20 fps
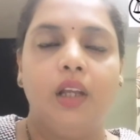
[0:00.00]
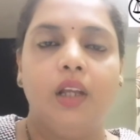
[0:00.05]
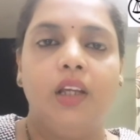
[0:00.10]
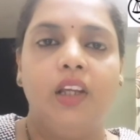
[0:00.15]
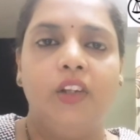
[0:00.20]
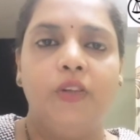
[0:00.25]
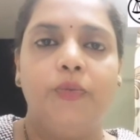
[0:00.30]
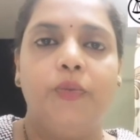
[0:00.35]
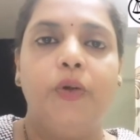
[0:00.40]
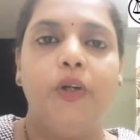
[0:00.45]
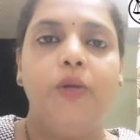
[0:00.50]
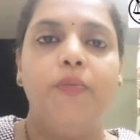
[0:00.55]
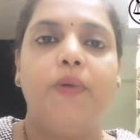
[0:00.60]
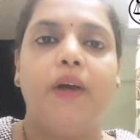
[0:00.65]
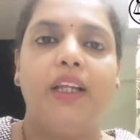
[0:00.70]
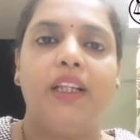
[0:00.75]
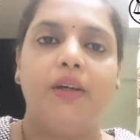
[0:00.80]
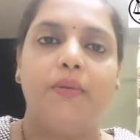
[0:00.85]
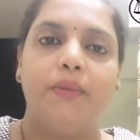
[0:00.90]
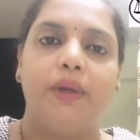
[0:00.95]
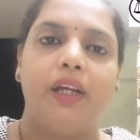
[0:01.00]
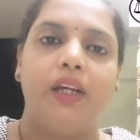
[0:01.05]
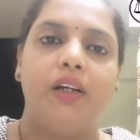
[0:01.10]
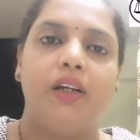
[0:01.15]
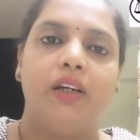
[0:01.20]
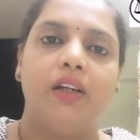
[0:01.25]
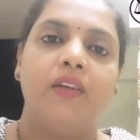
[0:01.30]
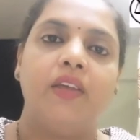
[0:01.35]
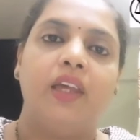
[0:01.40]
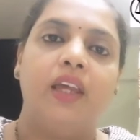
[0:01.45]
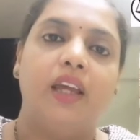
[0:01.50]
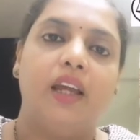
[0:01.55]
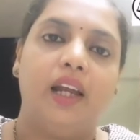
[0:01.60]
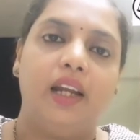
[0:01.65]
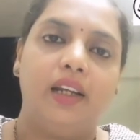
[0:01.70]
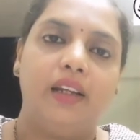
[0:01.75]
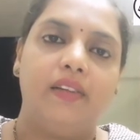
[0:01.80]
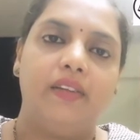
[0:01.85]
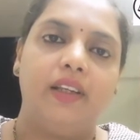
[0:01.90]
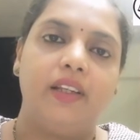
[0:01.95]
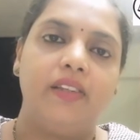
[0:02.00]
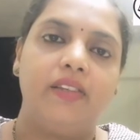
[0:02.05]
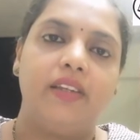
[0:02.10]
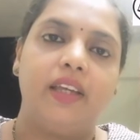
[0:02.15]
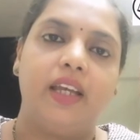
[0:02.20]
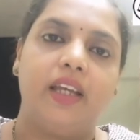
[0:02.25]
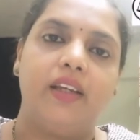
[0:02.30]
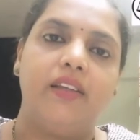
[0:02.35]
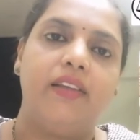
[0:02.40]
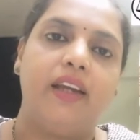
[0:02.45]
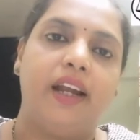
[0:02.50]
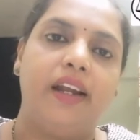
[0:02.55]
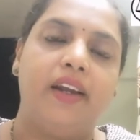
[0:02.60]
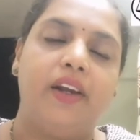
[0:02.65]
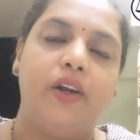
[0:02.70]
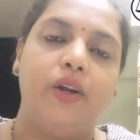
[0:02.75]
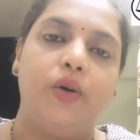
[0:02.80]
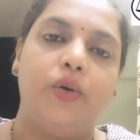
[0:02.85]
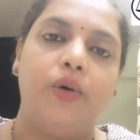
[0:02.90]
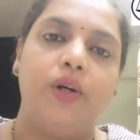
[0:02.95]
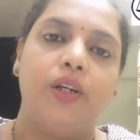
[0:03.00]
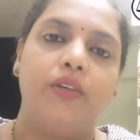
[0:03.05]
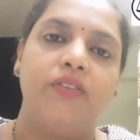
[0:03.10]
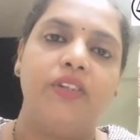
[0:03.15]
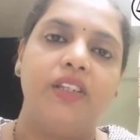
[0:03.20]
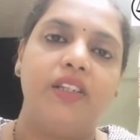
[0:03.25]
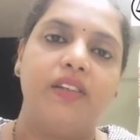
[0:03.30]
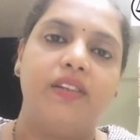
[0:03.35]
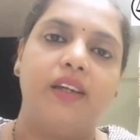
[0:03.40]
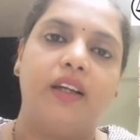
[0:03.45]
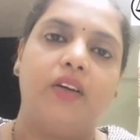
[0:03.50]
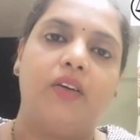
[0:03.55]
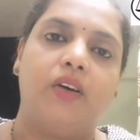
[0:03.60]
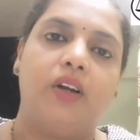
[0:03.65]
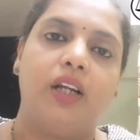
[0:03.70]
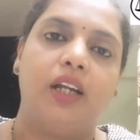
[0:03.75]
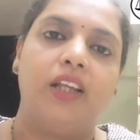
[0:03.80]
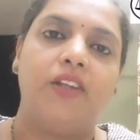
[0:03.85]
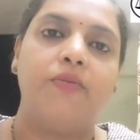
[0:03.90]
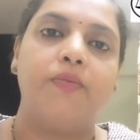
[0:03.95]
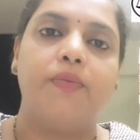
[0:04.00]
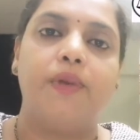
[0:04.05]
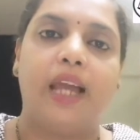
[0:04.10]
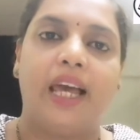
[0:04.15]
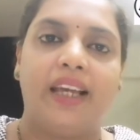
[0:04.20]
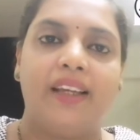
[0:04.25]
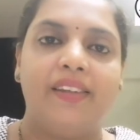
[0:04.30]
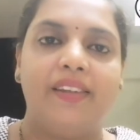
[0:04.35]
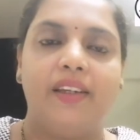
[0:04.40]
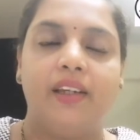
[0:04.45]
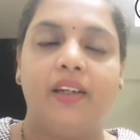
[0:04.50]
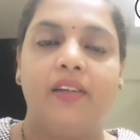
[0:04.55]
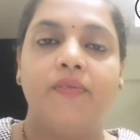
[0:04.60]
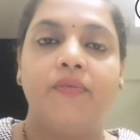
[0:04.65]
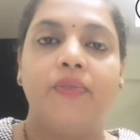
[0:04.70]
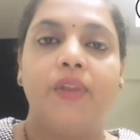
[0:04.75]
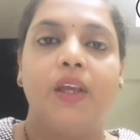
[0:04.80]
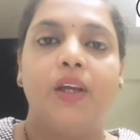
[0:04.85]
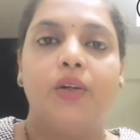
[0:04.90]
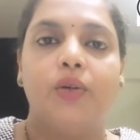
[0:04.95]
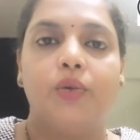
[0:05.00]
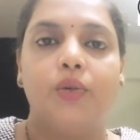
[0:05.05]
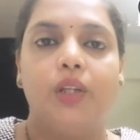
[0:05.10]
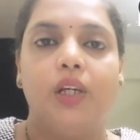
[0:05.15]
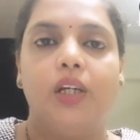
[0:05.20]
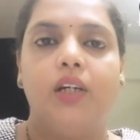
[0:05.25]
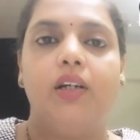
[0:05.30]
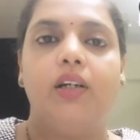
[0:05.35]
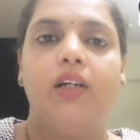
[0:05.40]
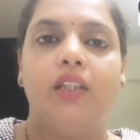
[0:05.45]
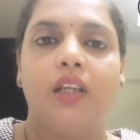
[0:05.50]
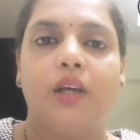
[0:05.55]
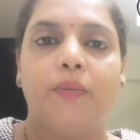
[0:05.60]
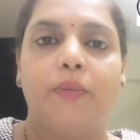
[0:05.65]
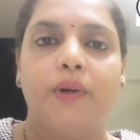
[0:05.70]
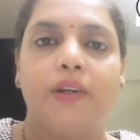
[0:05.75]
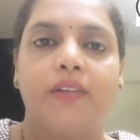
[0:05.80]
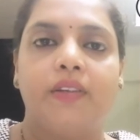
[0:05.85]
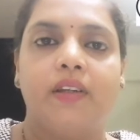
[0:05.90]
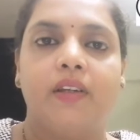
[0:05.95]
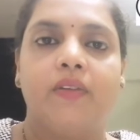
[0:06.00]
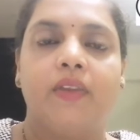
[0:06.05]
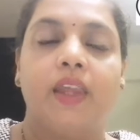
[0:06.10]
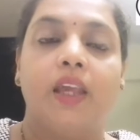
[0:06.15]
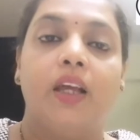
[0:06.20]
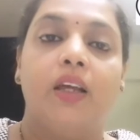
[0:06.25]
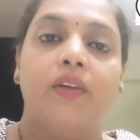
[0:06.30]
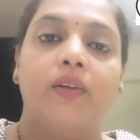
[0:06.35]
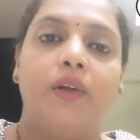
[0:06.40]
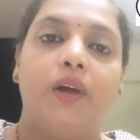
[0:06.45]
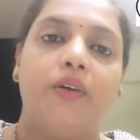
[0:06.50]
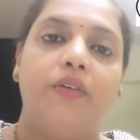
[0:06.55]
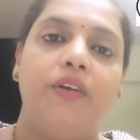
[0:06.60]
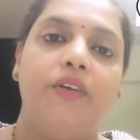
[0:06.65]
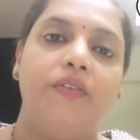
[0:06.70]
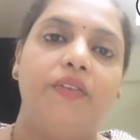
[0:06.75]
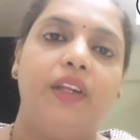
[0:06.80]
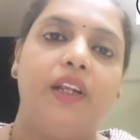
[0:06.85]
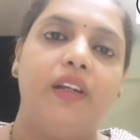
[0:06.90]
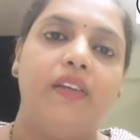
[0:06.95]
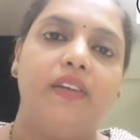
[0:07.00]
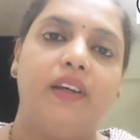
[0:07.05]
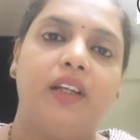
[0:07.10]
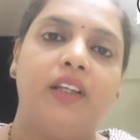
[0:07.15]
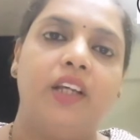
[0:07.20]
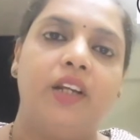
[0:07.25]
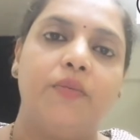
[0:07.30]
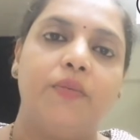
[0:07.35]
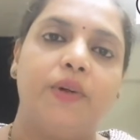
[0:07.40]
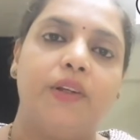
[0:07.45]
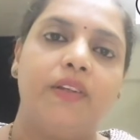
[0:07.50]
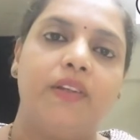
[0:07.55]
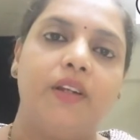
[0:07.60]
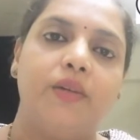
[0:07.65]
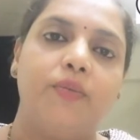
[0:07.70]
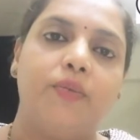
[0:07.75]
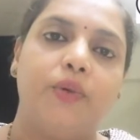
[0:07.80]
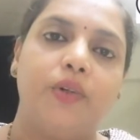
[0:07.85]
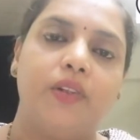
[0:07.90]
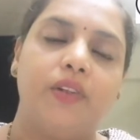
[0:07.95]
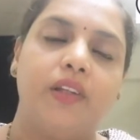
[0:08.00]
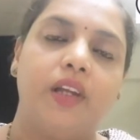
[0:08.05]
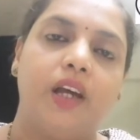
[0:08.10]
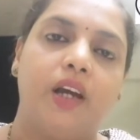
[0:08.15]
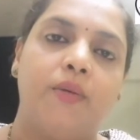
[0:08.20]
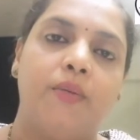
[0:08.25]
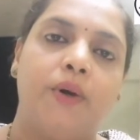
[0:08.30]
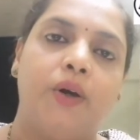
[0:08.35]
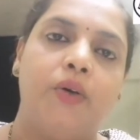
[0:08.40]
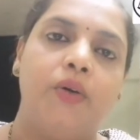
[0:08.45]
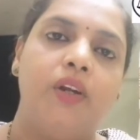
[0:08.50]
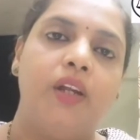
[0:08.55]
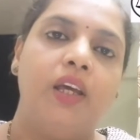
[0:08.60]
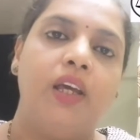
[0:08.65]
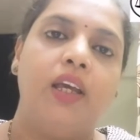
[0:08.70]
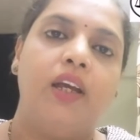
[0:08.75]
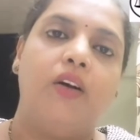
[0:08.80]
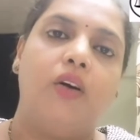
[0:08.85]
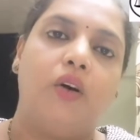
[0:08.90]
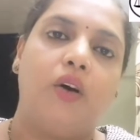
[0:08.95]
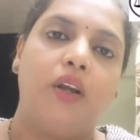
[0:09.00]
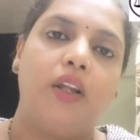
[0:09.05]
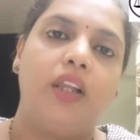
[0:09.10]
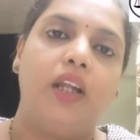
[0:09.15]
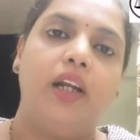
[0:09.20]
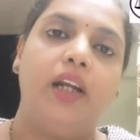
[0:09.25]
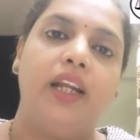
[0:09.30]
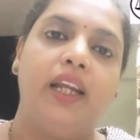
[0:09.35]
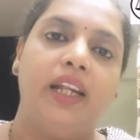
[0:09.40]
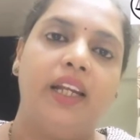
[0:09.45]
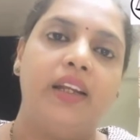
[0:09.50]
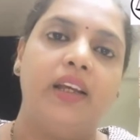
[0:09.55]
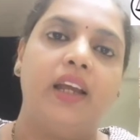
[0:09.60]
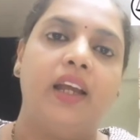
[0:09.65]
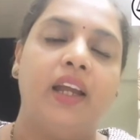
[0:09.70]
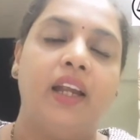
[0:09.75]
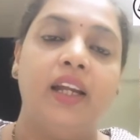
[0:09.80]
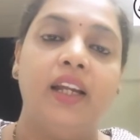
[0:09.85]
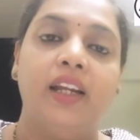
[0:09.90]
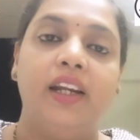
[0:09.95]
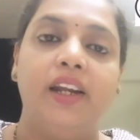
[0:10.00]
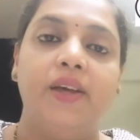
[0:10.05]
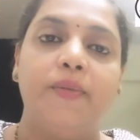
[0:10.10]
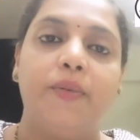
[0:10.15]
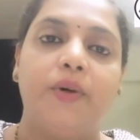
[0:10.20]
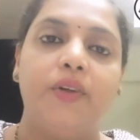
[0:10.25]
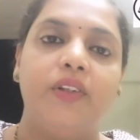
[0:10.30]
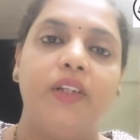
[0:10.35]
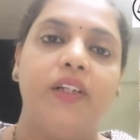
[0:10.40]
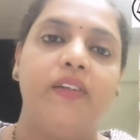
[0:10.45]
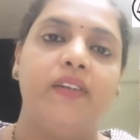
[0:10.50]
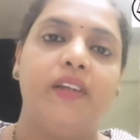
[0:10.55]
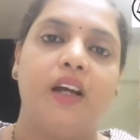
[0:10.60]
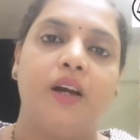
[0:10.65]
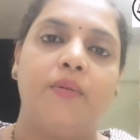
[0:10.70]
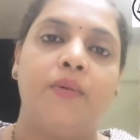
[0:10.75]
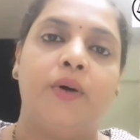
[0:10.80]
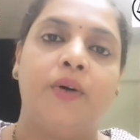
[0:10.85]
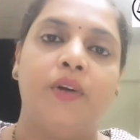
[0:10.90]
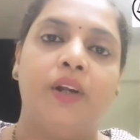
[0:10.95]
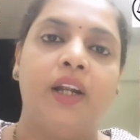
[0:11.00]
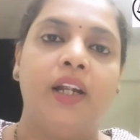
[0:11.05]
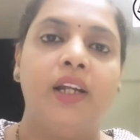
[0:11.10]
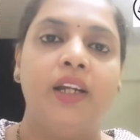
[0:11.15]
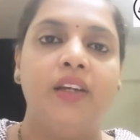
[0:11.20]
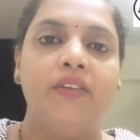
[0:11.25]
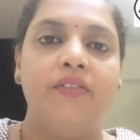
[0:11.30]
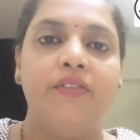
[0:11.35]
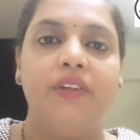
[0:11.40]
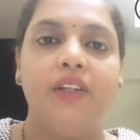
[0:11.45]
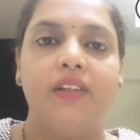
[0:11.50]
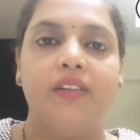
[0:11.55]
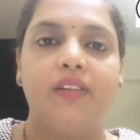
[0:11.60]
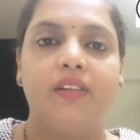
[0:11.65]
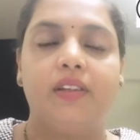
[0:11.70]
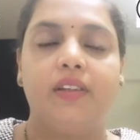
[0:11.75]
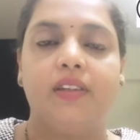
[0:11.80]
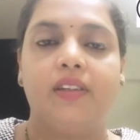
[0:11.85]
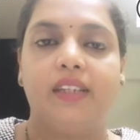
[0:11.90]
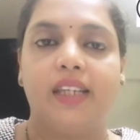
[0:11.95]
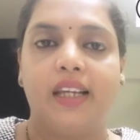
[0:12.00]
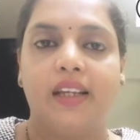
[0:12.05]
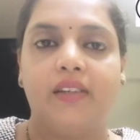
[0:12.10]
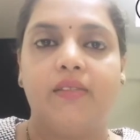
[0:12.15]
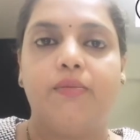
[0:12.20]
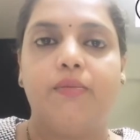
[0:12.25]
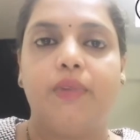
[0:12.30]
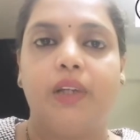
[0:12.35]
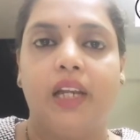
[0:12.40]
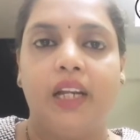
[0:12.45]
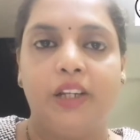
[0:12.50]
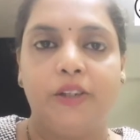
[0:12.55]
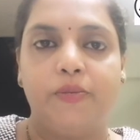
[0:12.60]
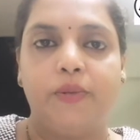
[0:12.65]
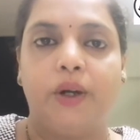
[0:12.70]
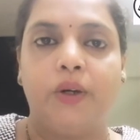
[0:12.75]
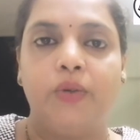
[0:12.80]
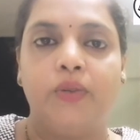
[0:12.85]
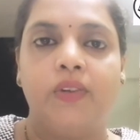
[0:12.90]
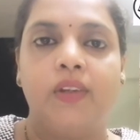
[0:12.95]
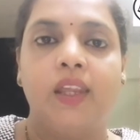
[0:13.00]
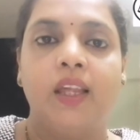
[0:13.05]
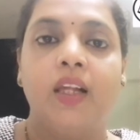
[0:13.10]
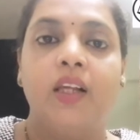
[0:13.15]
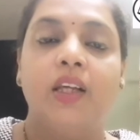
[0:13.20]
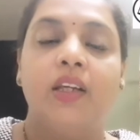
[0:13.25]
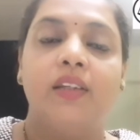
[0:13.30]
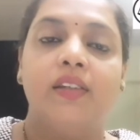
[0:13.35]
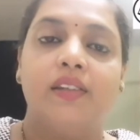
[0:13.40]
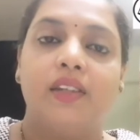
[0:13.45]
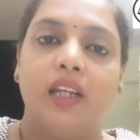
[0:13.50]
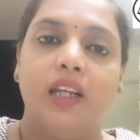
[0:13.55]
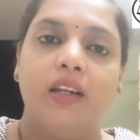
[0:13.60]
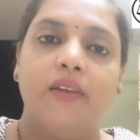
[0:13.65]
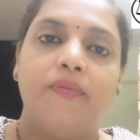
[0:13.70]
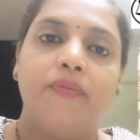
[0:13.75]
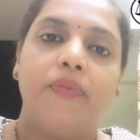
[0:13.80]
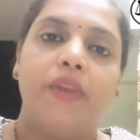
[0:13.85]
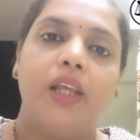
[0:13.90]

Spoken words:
is put by the maker, and such check is handed over, which is called as blank check, to the other person. Now if this other person puts the amount or the date and he deposits the amount, and if this check gets bounced, still